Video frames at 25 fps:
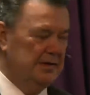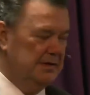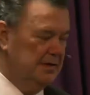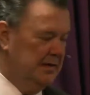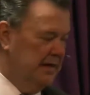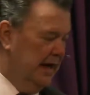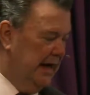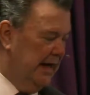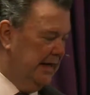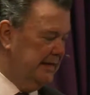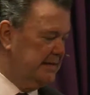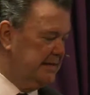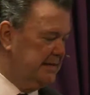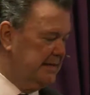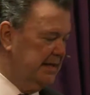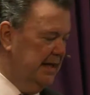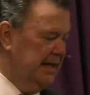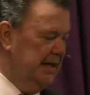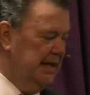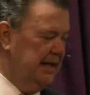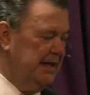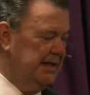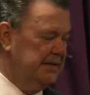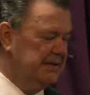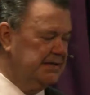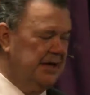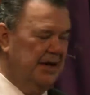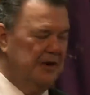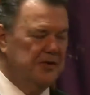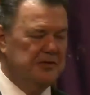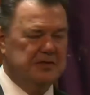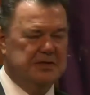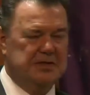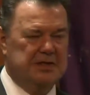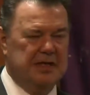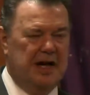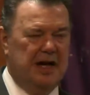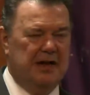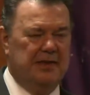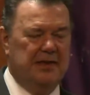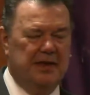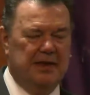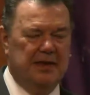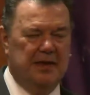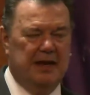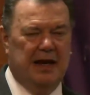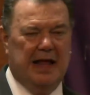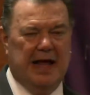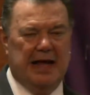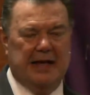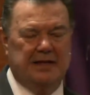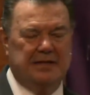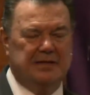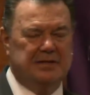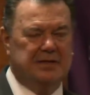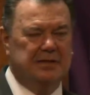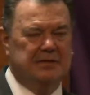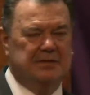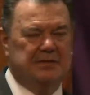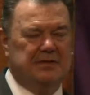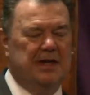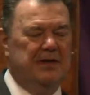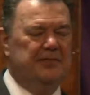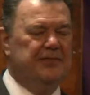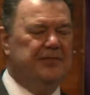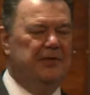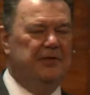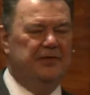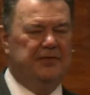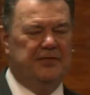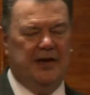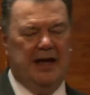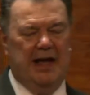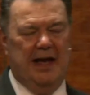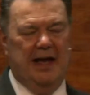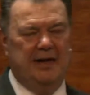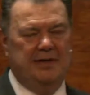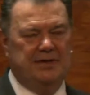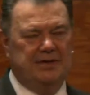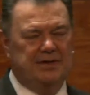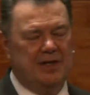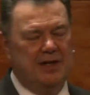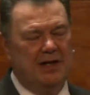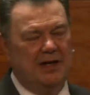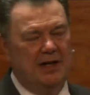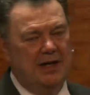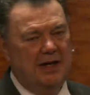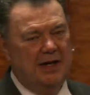God sending his own Son in the likeness of sinful flesh,